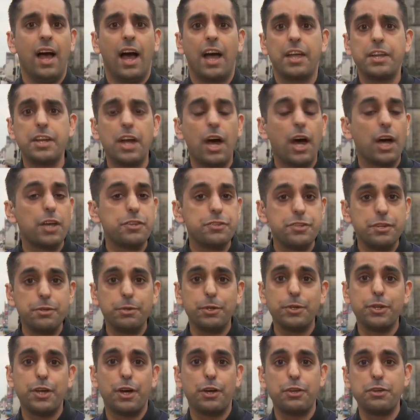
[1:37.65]
You know, as
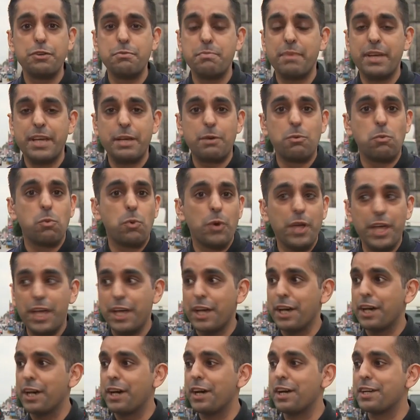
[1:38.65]
you'll know, you meet
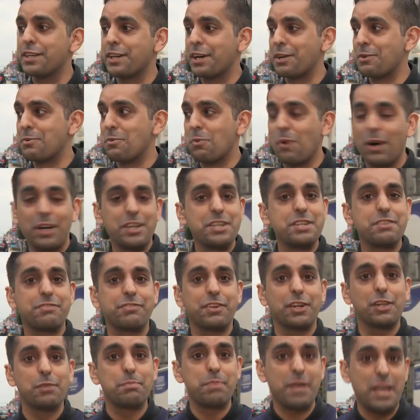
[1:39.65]
weird and
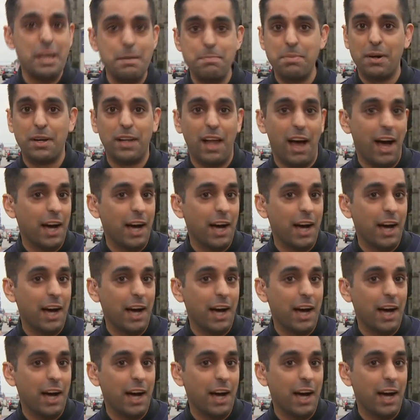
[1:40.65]
wonderful people.